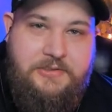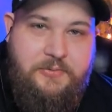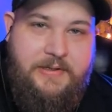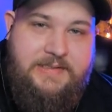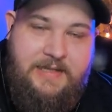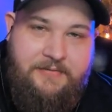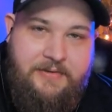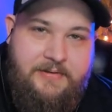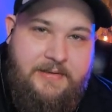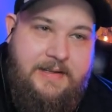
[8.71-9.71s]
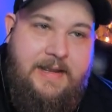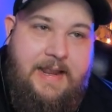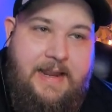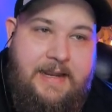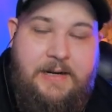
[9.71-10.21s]
the 27th,
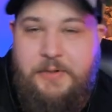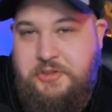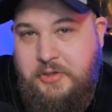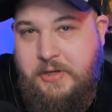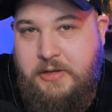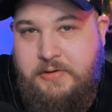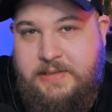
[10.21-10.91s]
and I'm going to show you how you